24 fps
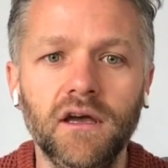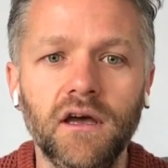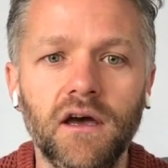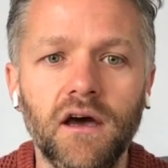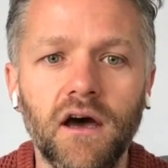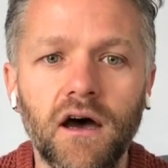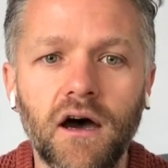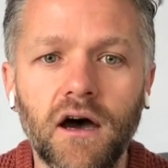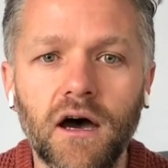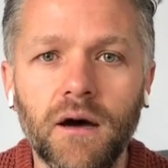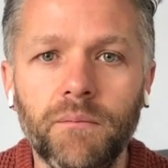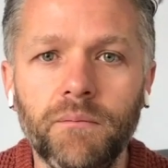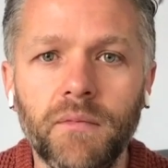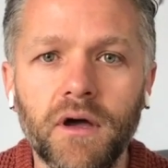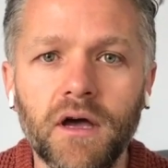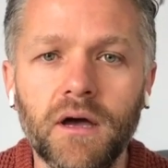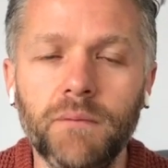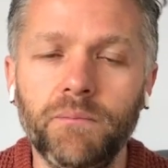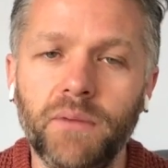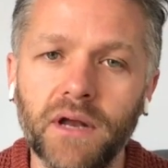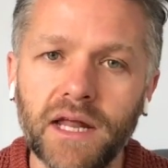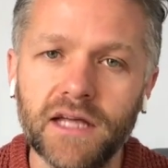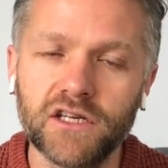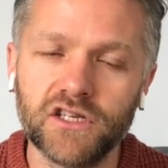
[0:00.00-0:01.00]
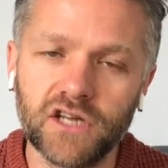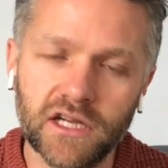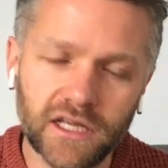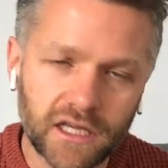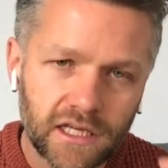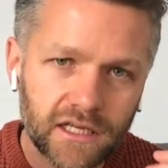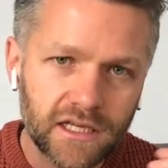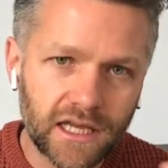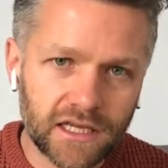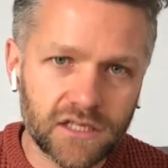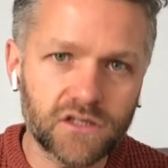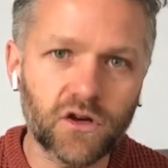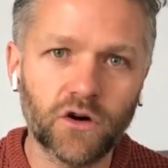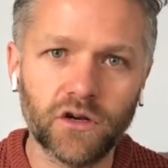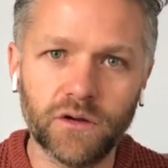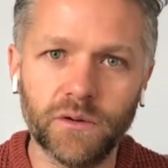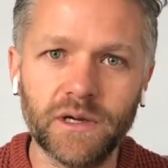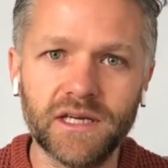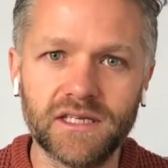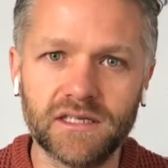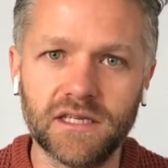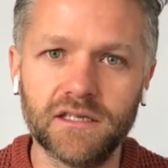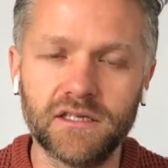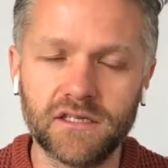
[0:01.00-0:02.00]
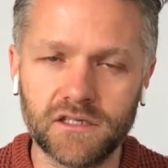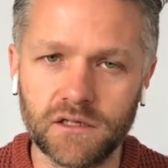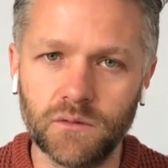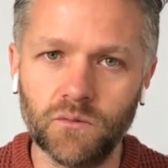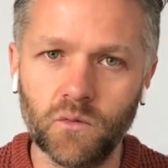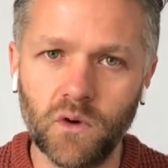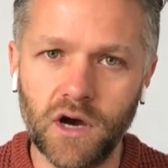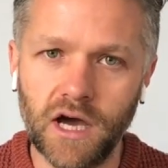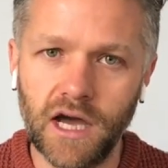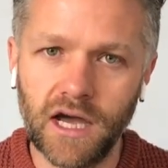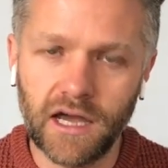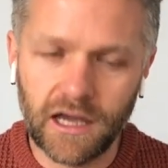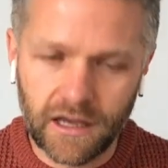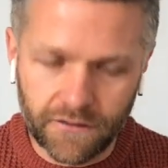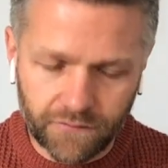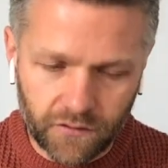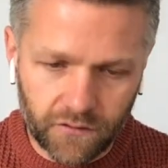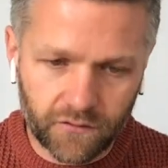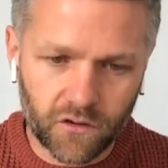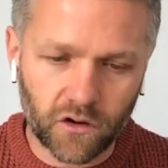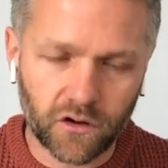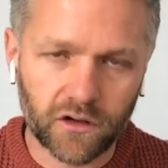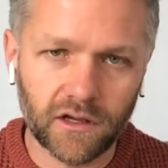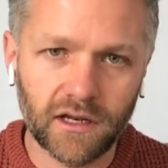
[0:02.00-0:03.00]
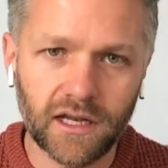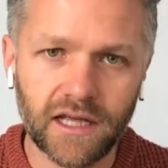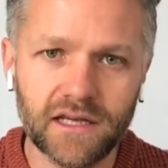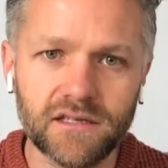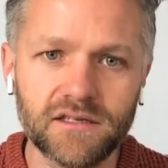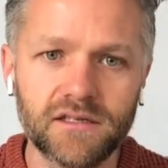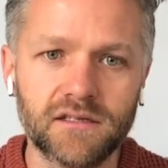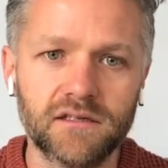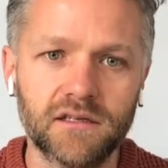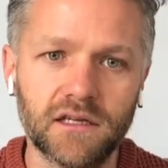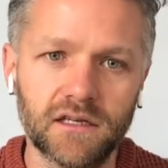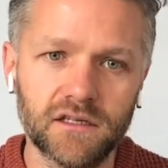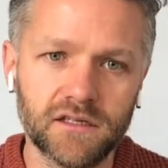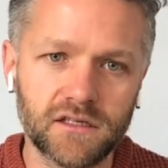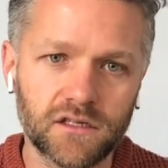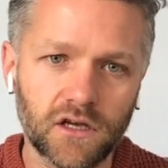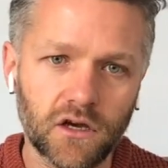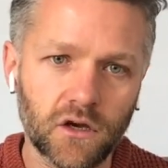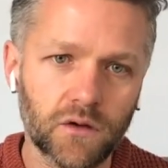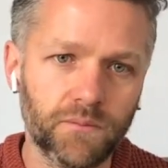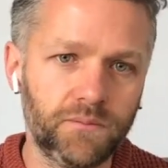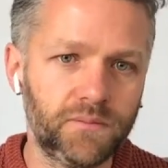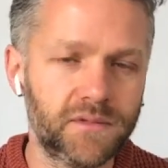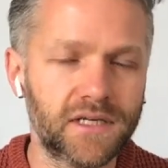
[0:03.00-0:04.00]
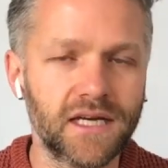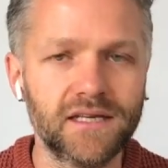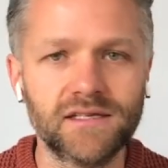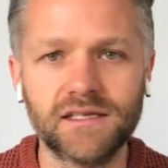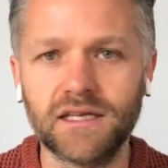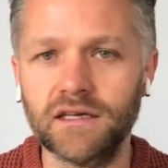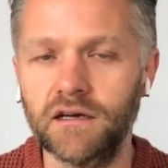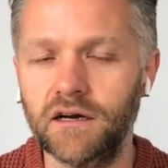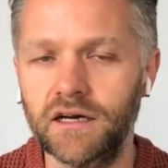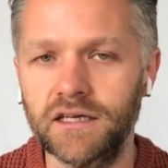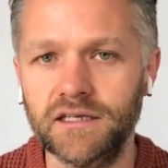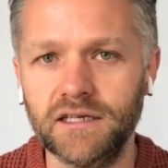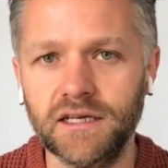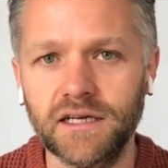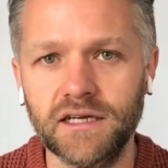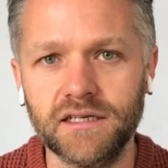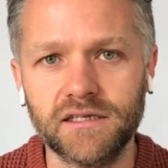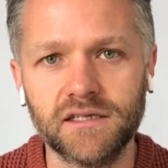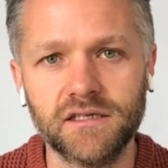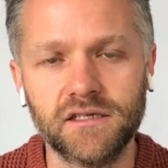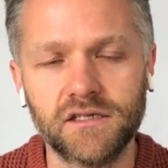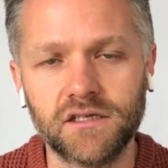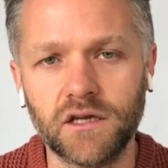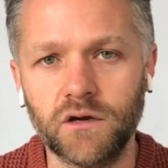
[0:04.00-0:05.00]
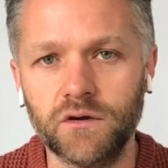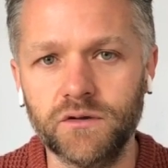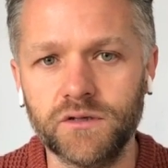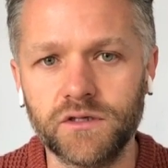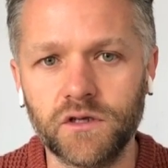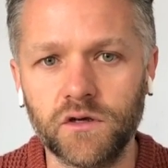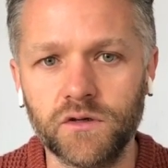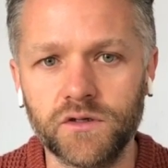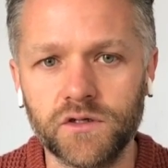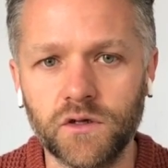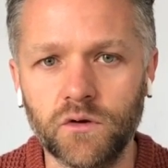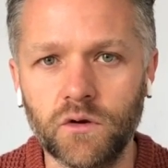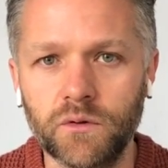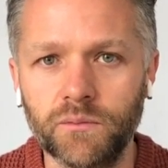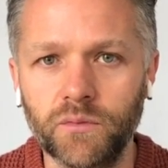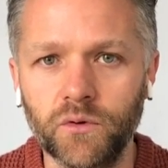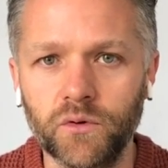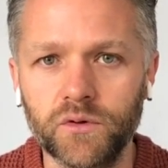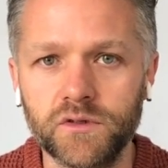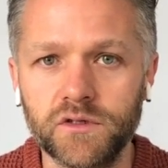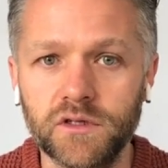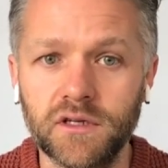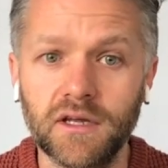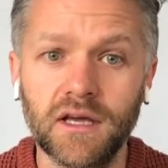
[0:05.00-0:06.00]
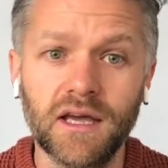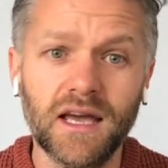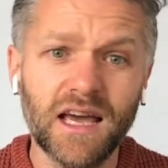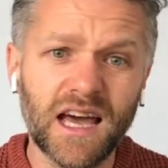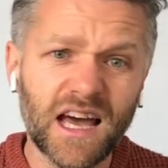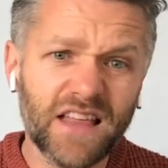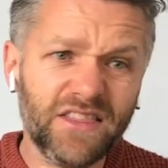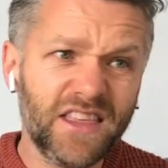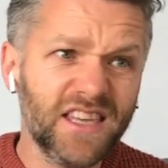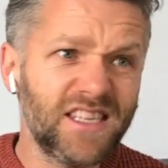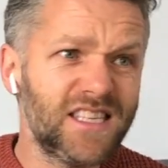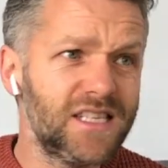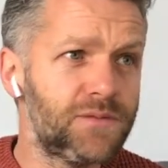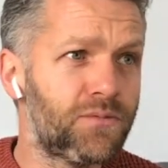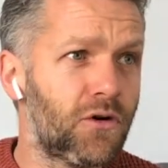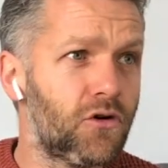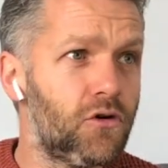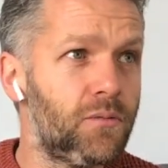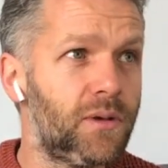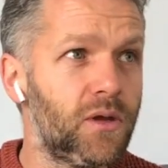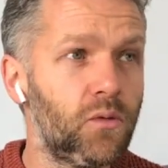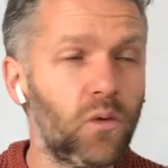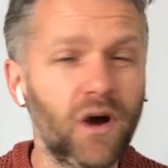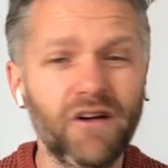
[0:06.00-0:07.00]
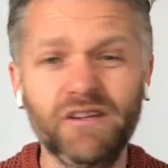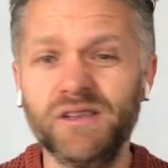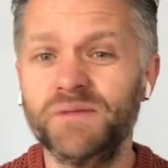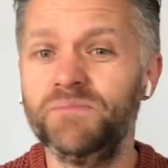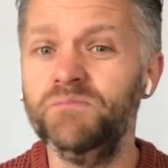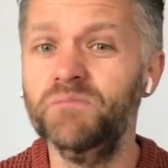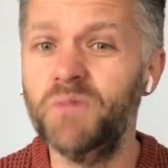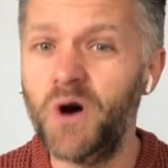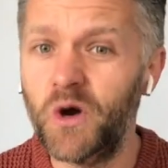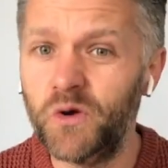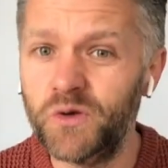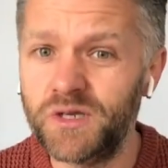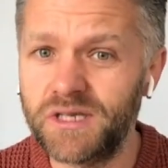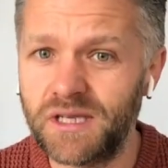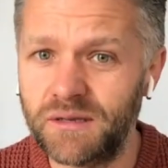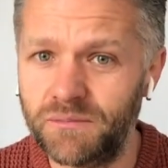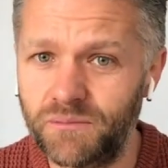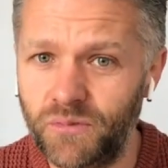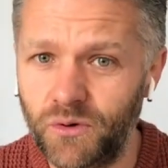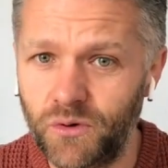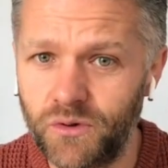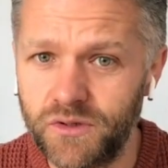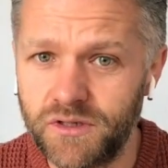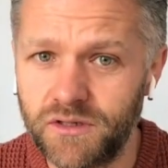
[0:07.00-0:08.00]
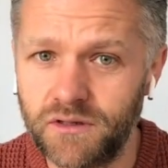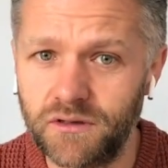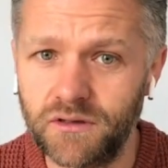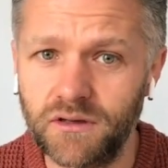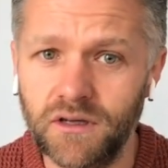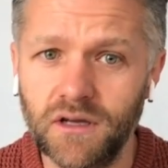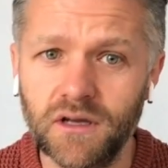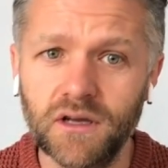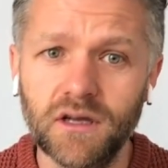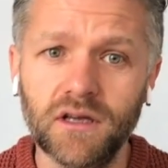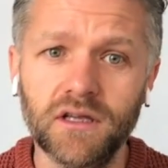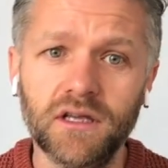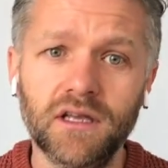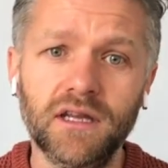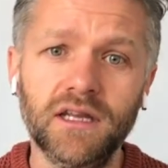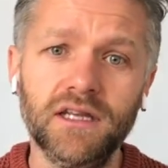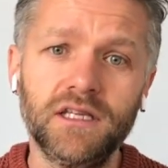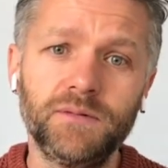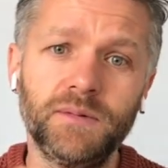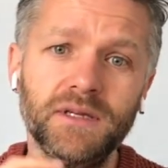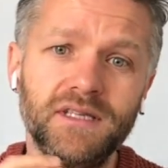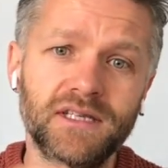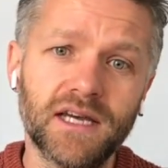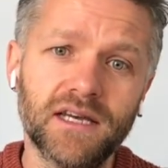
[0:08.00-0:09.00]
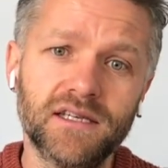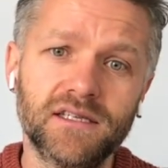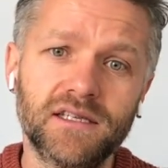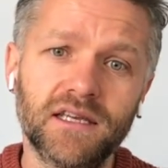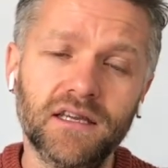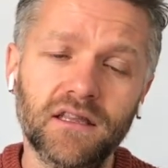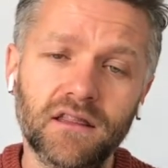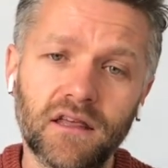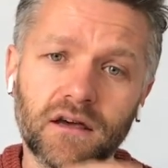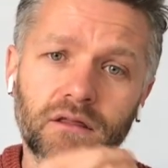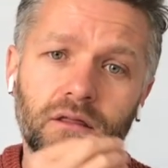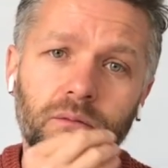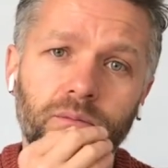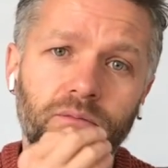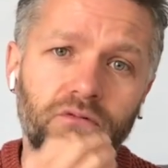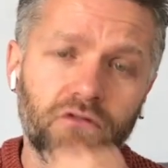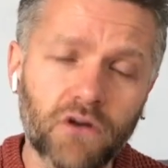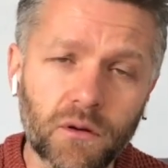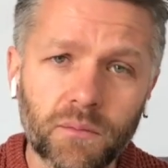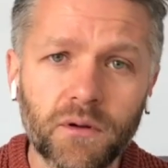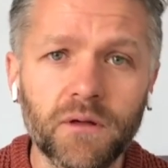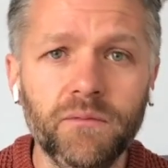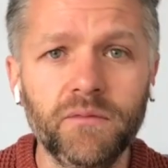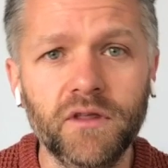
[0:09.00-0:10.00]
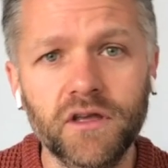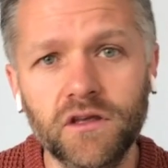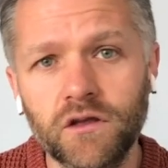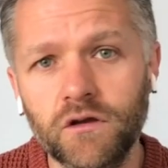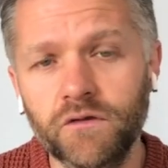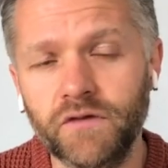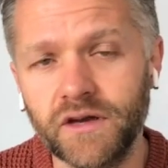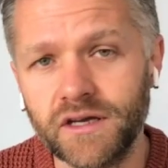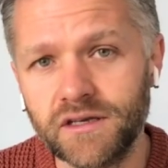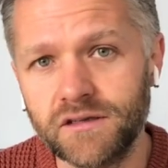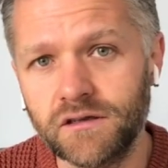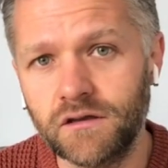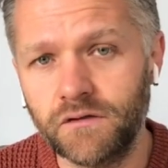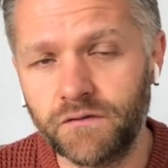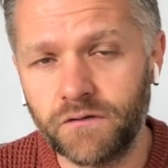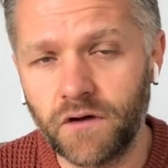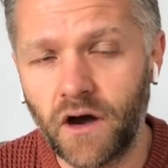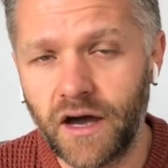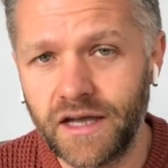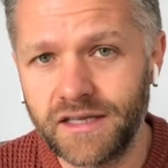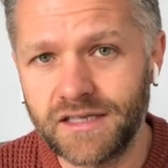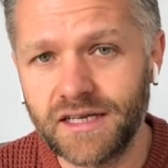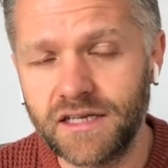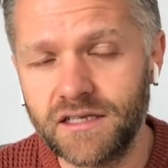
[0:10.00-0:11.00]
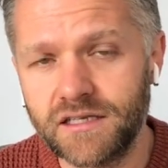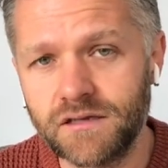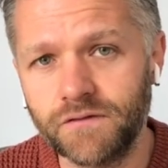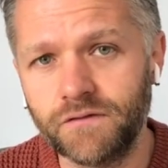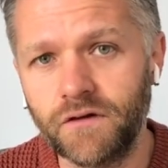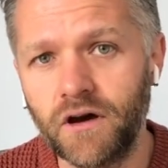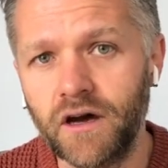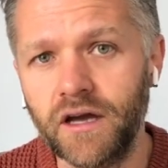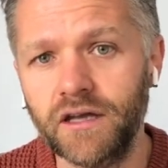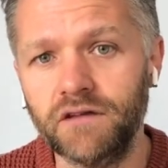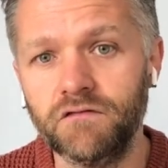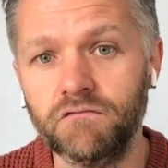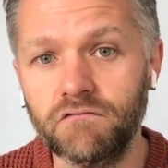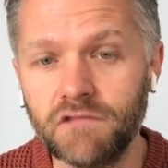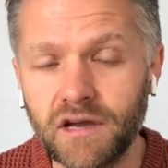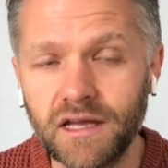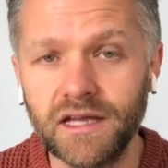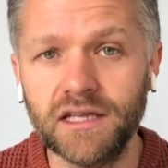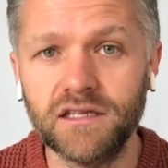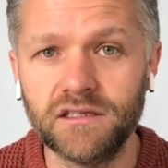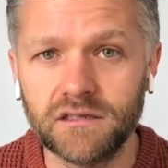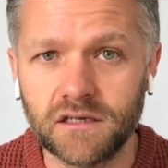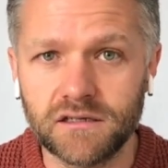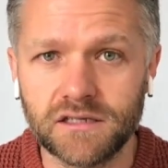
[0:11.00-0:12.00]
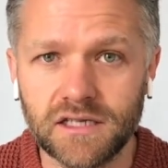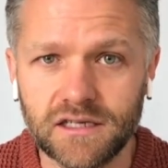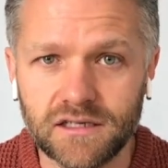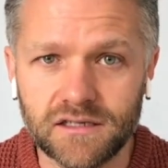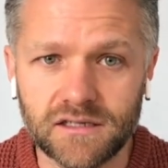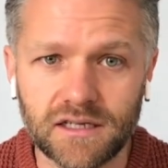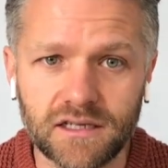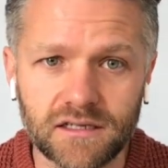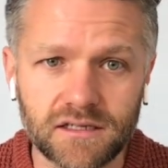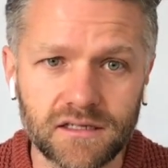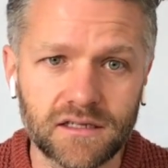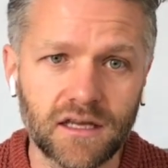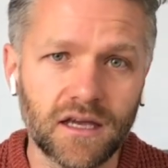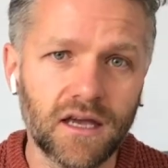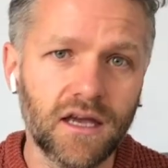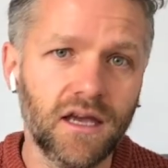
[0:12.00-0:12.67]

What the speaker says: But actually, it's got to exist somewhere if you've got a list. And so testing ideas is so important. And this is probably where it's most important. You need to be testing that the problem that you've identified really does exist.